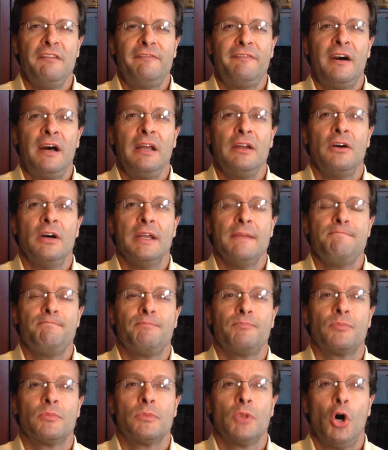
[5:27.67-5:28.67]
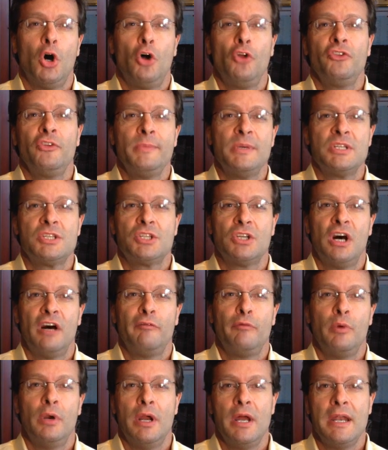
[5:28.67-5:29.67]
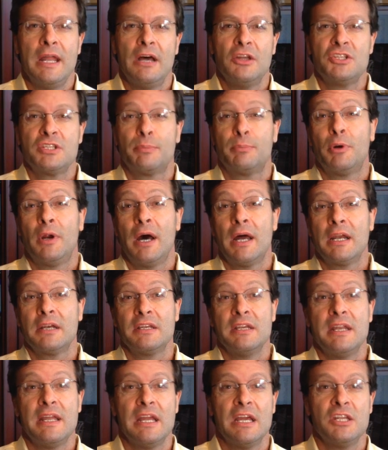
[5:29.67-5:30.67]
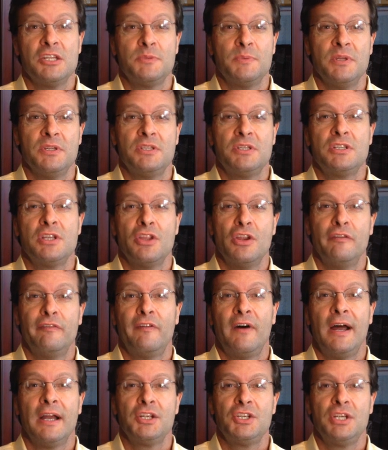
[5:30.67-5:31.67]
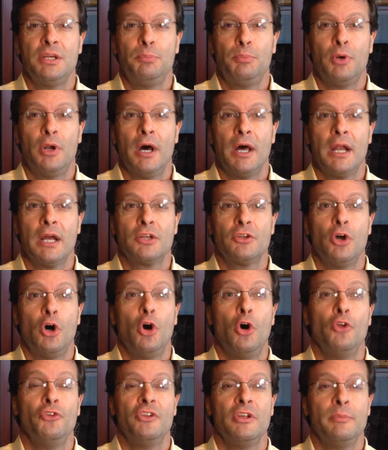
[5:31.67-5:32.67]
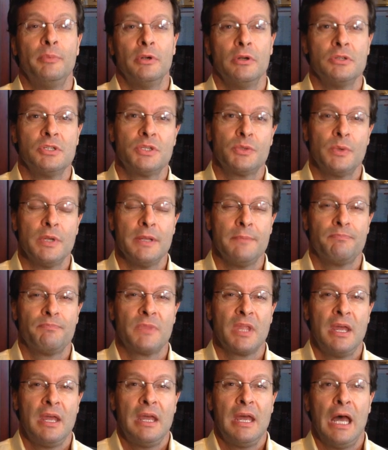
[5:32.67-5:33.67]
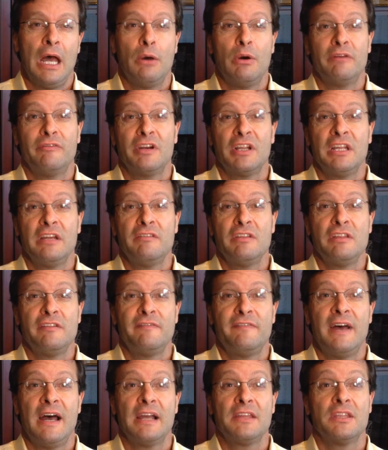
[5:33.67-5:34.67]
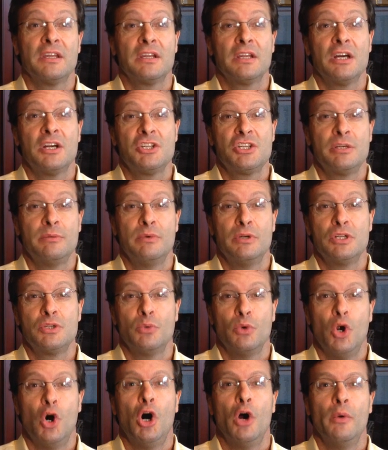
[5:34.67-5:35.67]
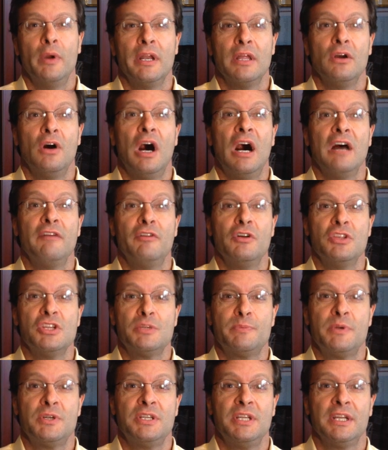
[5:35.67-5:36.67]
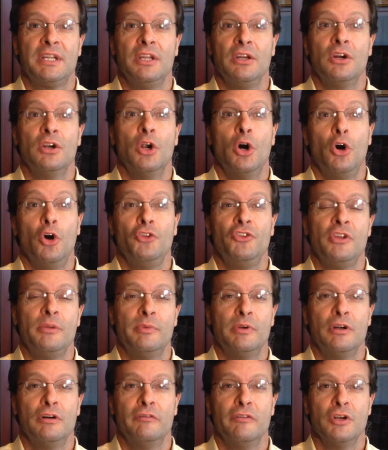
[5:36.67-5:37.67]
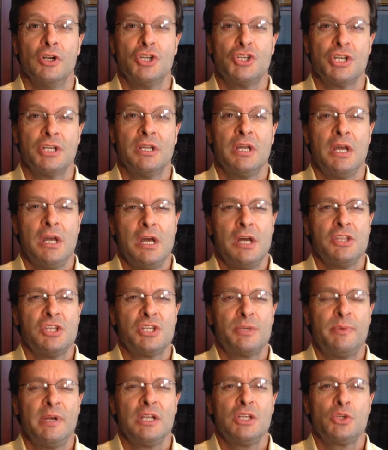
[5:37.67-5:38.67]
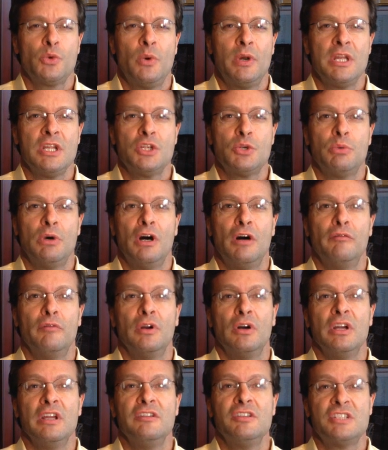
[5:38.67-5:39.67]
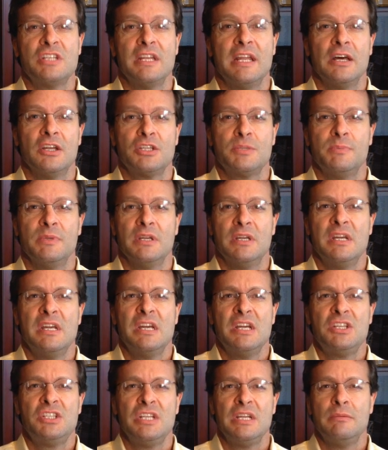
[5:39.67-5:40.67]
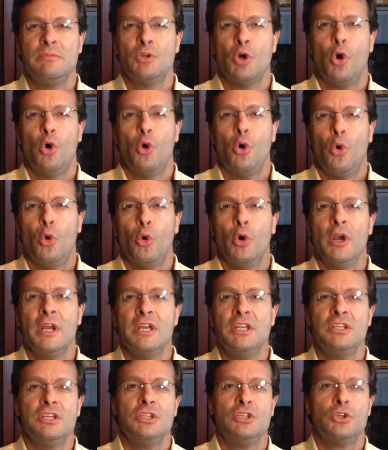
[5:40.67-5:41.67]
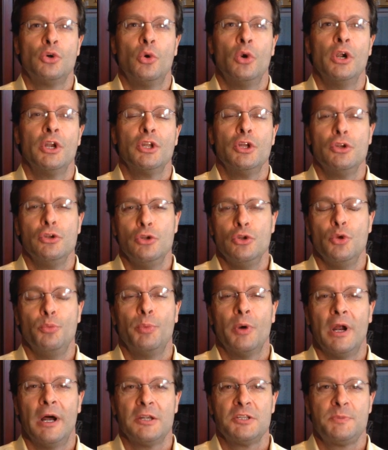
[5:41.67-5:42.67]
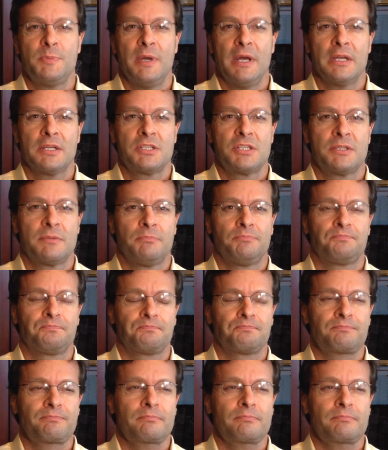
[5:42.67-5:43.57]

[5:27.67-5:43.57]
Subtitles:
And finally, Ultimate Software announced product enhancements to their flagship product, UltiPro Suite. However, given the fact that customers were already live on this particular UltiPro version, the Spring 2012 release announcement seemed oriented toward new prospects.